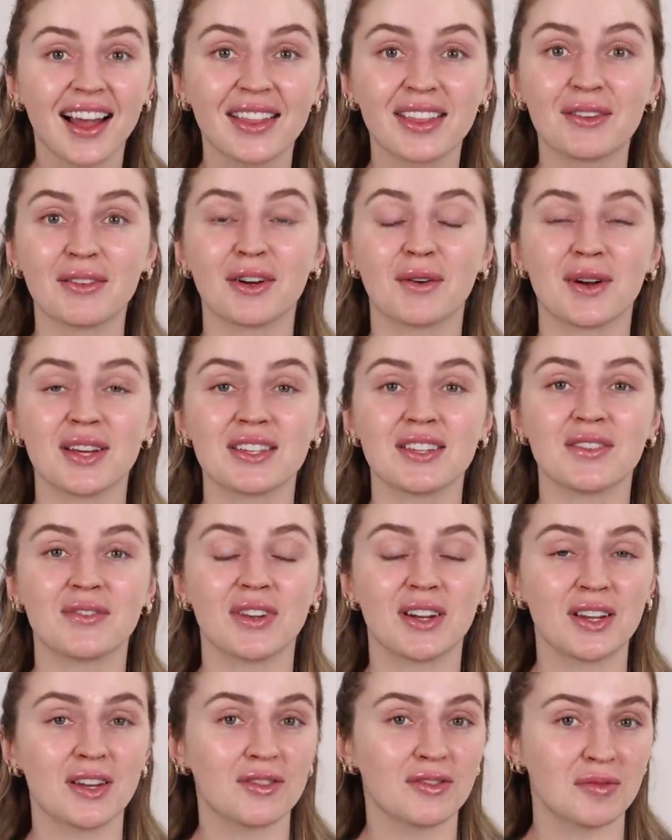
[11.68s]
highly requested
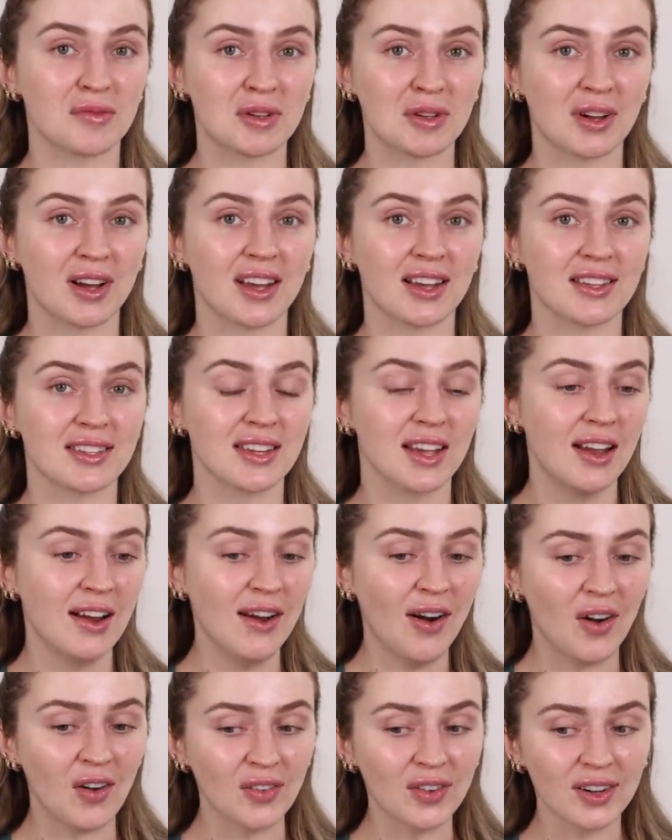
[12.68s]
video from you guys.
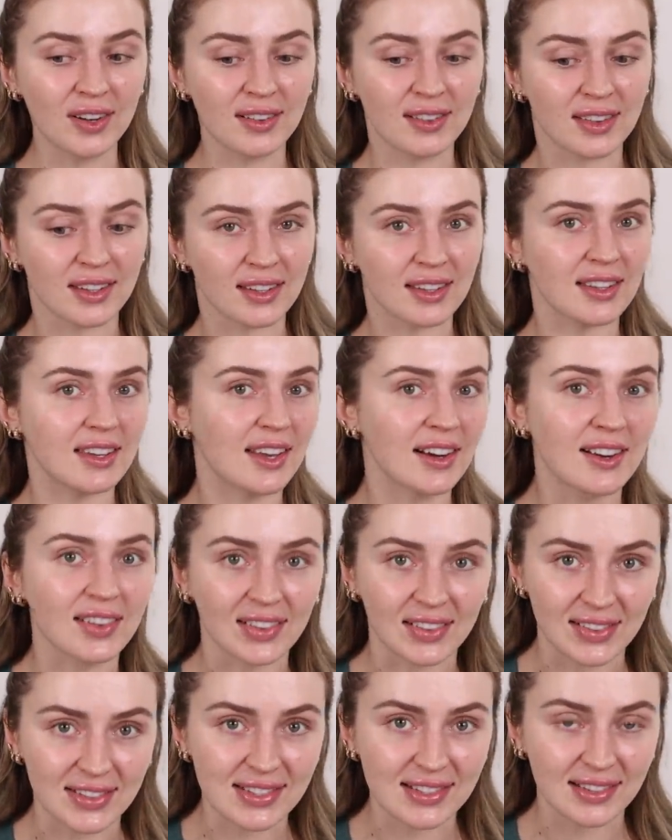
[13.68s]
Over the
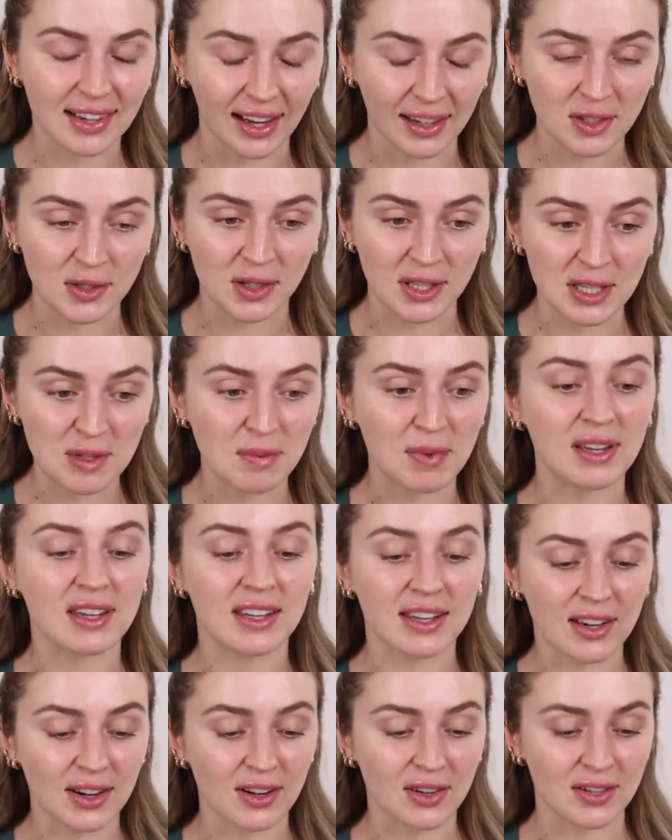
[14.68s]
years, actually, it's been
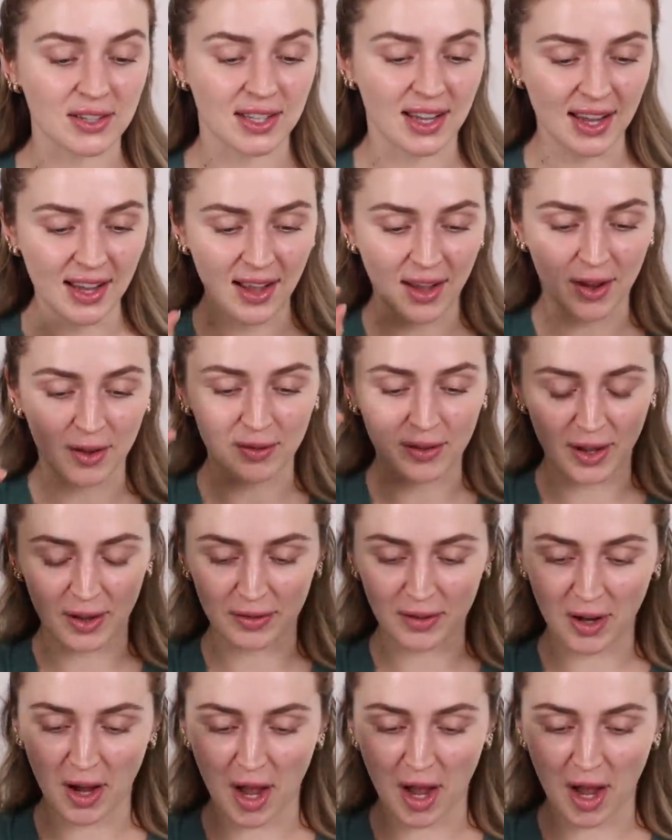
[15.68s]
years of, of